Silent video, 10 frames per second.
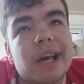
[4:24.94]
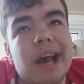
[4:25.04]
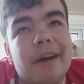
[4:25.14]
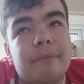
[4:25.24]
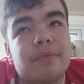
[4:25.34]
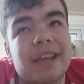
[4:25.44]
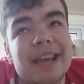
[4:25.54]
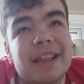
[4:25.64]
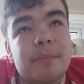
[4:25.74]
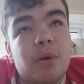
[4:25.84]

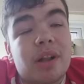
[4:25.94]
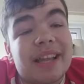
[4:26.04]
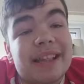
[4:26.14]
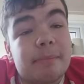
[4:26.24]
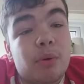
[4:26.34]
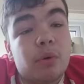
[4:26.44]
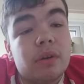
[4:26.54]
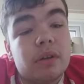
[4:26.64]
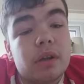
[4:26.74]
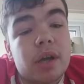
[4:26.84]
Hit the ball, hit
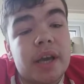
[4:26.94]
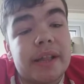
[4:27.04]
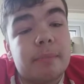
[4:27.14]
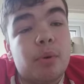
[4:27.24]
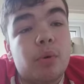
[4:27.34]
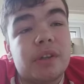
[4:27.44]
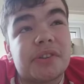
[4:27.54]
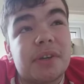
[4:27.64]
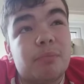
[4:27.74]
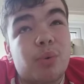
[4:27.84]
the
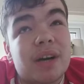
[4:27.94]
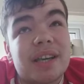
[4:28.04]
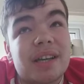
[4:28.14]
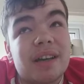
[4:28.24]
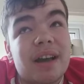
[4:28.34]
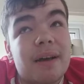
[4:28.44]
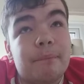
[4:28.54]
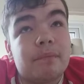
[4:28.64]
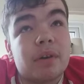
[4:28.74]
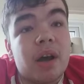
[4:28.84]
post, and White
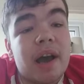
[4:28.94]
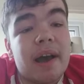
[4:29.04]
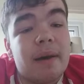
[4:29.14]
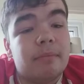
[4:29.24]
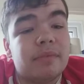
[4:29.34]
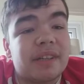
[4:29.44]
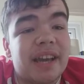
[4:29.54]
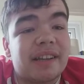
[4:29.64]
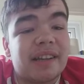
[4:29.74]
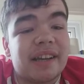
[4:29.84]

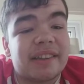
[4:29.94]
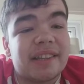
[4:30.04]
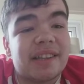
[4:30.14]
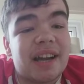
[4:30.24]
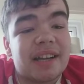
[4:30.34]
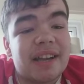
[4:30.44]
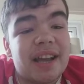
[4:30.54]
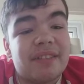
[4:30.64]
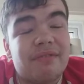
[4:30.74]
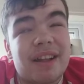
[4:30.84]
kicked against the side
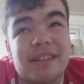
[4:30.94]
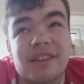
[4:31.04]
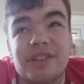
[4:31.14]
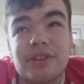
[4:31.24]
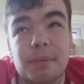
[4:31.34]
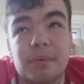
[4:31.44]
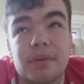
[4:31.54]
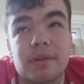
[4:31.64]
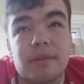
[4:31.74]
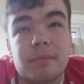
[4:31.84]
net. And then
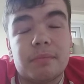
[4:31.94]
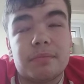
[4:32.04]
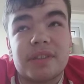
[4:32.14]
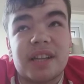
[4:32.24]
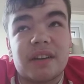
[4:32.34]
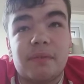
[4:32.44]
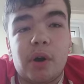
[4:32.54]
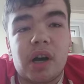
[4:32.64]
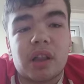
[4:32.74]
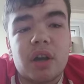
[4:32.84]
stupid thing of
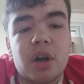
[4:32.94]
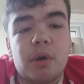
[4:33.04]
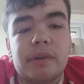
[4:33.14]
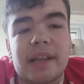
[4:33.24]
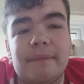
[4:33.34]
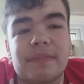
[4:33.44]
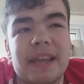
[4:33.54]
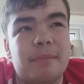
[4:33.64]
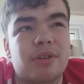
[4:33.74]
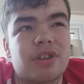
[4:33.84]
all was that
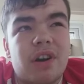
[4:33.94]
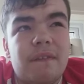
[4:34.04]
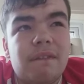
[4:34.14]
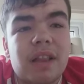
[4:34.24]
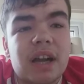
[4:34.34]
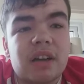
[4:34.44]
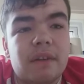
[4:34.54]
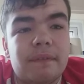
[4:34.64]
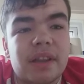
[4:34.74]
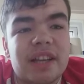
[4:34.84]
he brought Tom
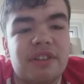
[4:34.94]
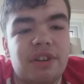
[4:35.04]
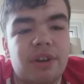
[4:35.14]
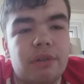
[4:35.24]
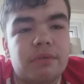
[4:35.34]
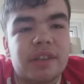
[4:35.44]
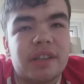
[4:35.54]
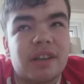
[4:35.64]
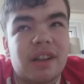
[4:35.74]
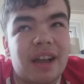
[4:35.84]
Flanagan for Lyndon
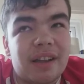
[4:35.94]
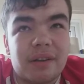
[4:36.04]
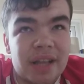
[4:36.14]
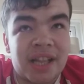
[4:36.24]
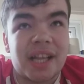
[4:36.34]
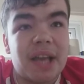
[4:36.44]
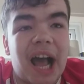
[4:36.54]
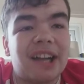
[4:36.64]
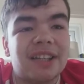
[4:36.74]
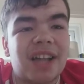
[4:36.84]
Goats. At
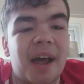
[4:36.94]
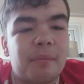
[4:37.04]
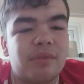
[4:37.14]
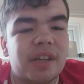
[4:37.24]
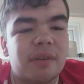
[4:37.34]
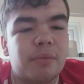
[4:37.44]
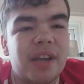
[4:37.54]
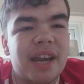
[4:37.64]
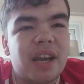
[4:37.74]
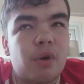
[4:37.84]
the time, we think we
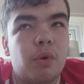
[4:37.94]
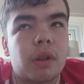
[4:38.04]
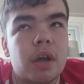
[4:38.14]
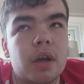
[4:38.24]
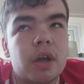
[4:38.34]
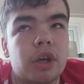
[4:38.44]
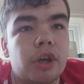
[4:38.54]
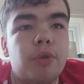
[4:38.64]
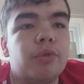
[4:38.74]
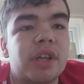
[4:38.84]
need a goal.
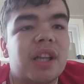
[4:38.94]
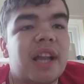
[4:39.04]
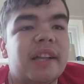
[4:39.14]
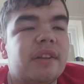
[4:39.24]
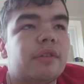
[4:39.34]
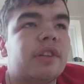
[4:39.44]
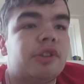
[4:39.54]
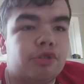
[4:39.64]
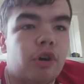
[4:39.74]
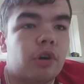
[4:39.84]
Goats clearly looked
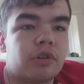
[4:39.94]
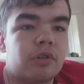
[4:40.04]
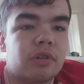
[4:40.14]
distraught